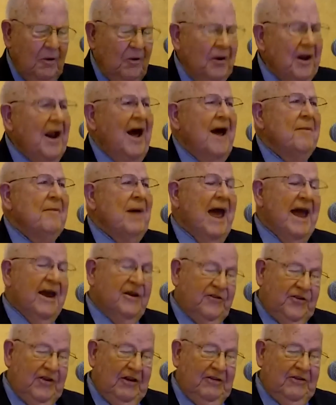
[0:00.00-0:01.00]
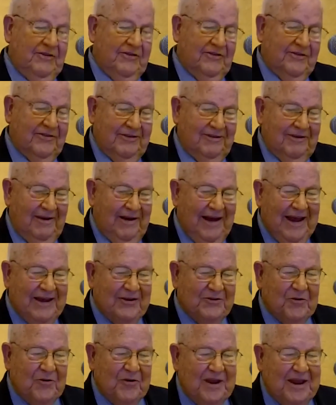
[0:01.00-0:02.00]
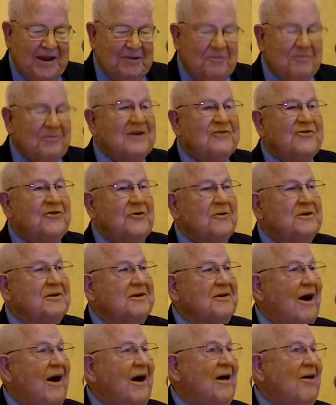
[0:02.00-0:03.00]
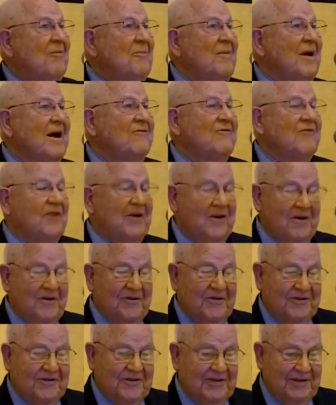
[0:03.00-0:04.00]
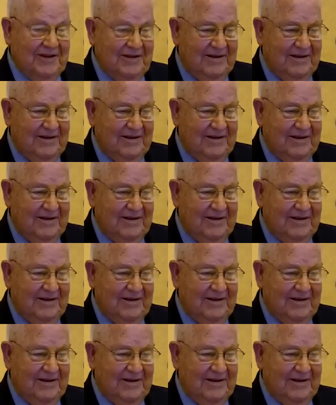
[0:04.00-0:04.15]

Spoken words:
When I'm anxious, I dream that you would calm my fears.